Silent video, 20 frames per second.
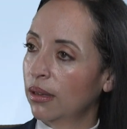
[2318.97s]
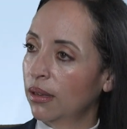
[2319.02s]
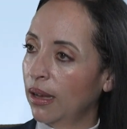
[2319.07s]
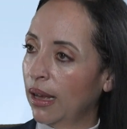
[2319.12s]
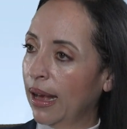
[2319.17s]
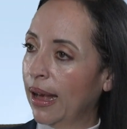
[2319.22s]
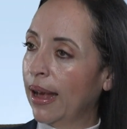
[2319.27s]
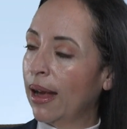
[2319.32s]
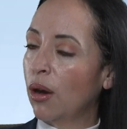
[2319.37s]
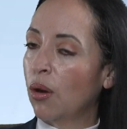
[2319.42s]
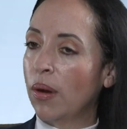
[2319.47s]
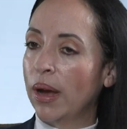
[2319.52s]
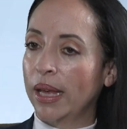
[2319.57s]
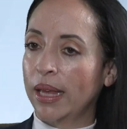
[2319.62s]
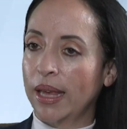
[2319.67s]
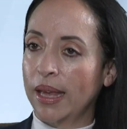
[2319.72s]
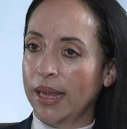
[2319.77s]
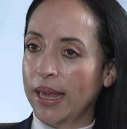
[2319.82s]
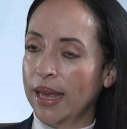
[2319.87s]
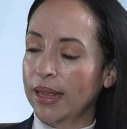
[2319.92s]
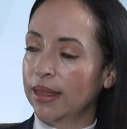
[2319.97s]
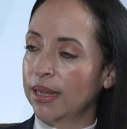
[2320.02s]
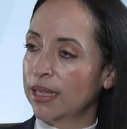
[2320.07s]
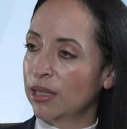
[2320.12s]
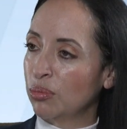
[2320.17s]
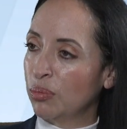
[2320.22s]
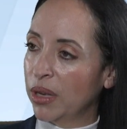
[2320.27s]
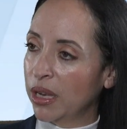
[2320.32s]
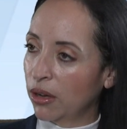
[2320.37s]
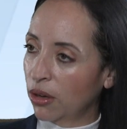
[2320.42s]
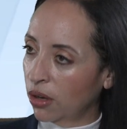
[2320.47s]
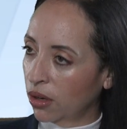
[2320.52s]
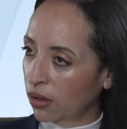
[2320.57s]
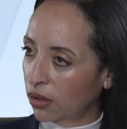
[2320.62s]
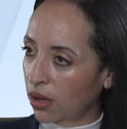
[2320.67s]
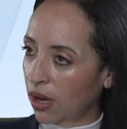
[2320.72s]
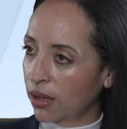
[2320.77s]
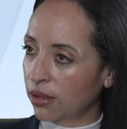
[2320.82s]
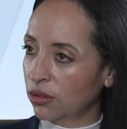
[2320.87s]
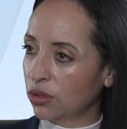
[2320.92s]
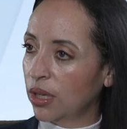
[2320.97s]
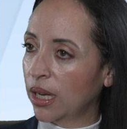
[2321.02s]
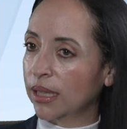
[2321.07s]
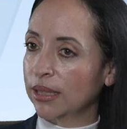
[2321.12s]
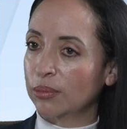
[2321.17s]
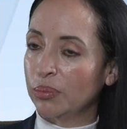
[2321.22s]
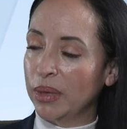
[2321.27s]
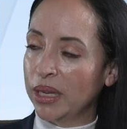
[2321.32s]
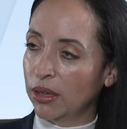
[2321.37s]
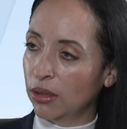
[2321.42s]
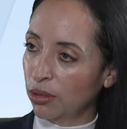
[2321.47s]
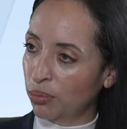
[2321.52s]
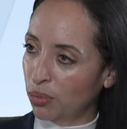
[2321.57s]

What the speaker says: how I can get these bigger contracts, bigger